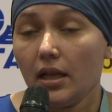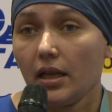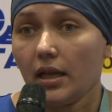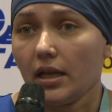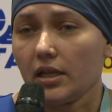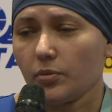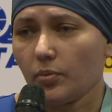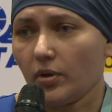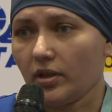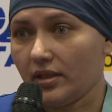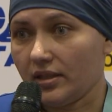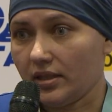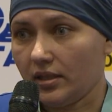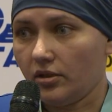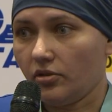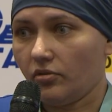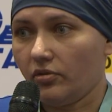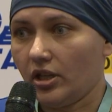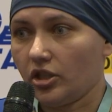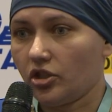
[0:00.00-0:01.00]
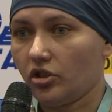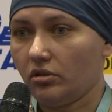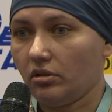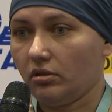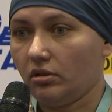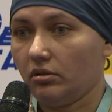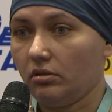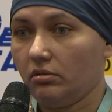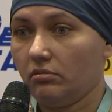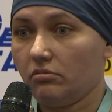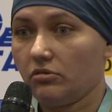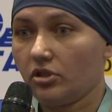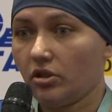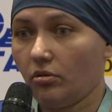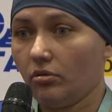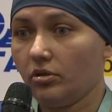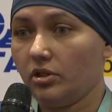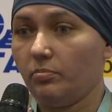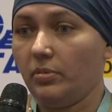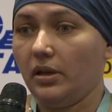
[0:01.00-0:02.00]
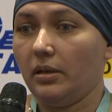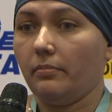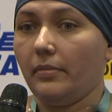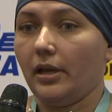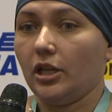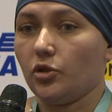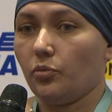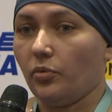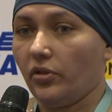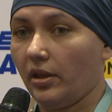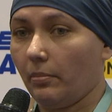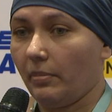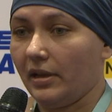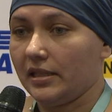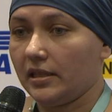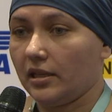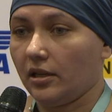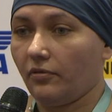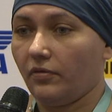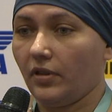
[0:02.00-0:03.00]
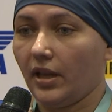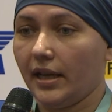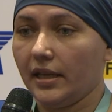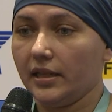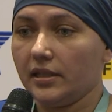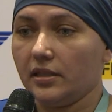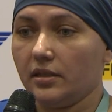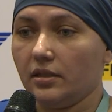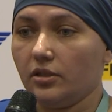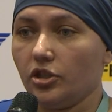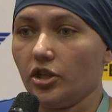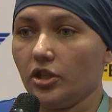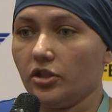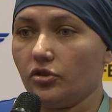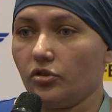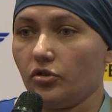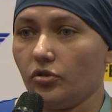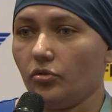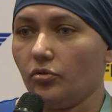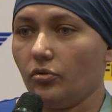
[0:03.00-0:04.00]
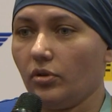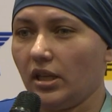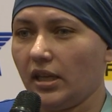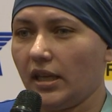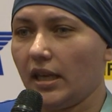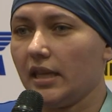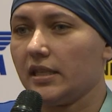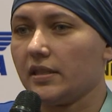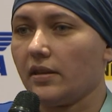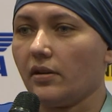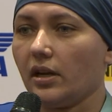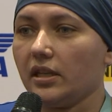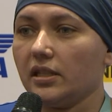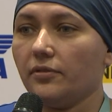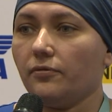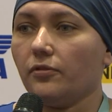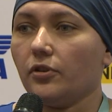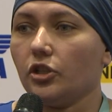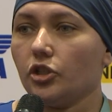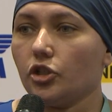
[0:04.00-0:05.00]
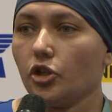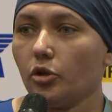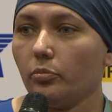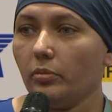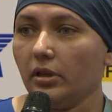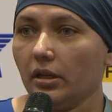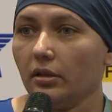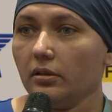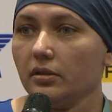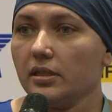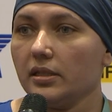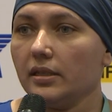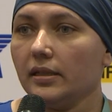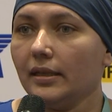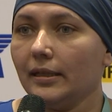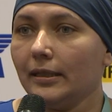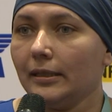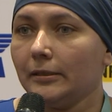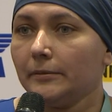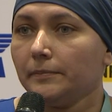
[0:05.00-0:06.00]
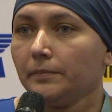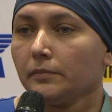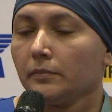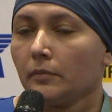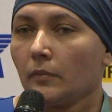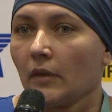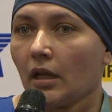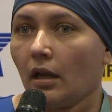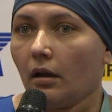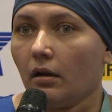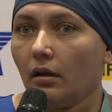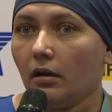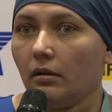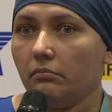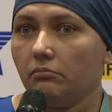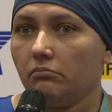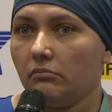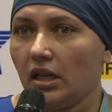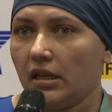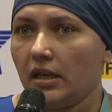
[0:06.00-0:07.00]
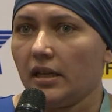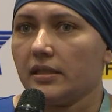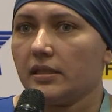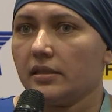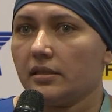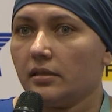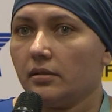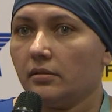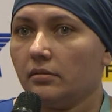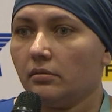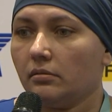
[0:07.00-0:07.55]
as well as international slots being matched with domestic flights, just to, in case there are different terminals, it is